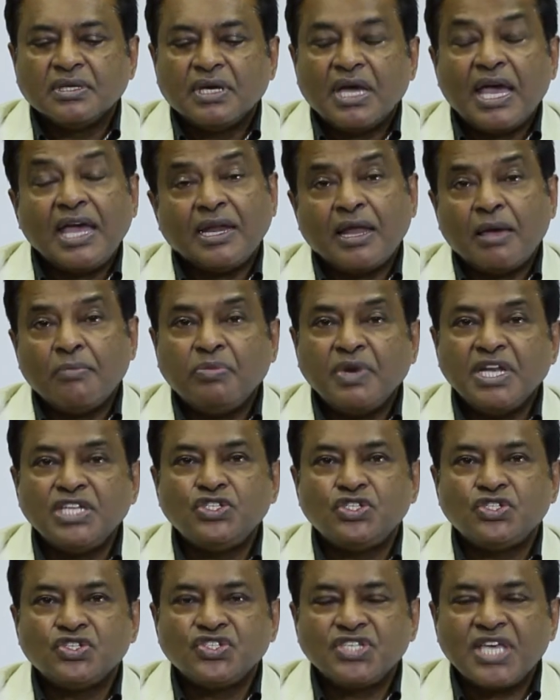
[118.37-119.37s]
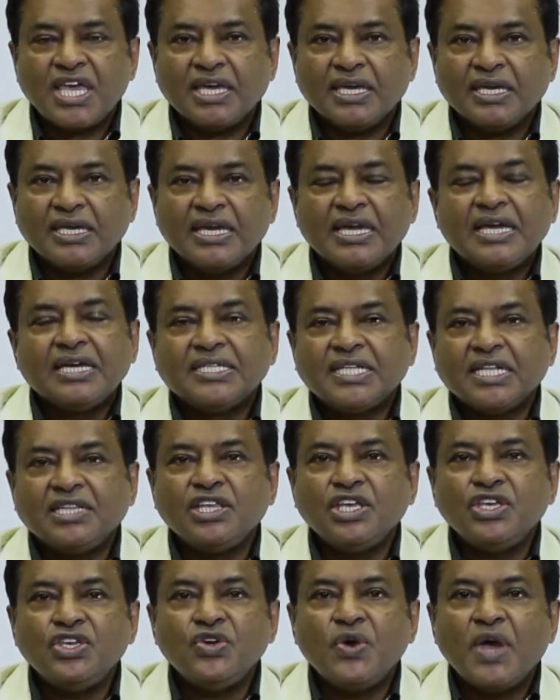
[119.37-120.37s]
And I'm pleased to say that the
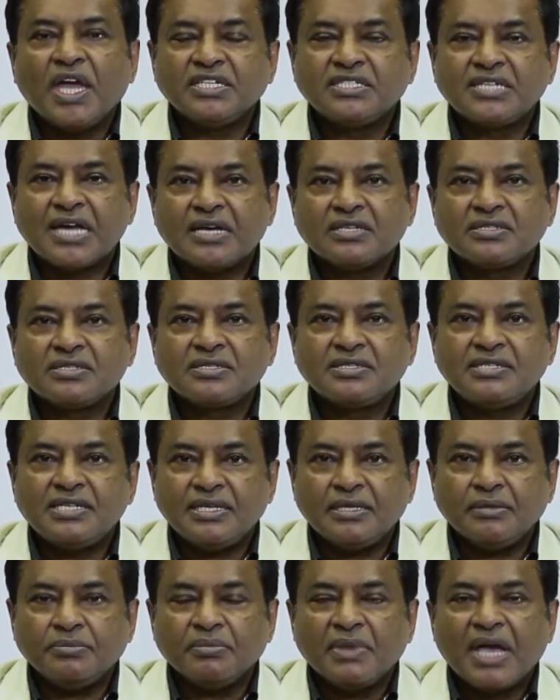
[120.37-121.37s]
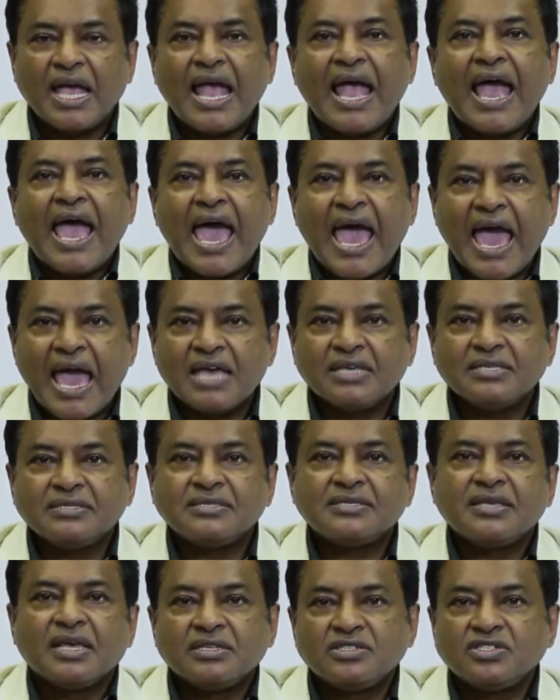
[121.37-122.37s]
UN task team
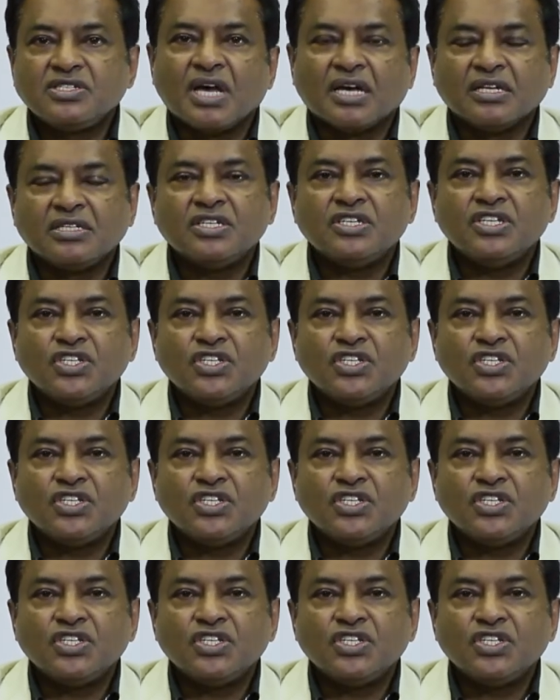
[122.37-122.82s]
has started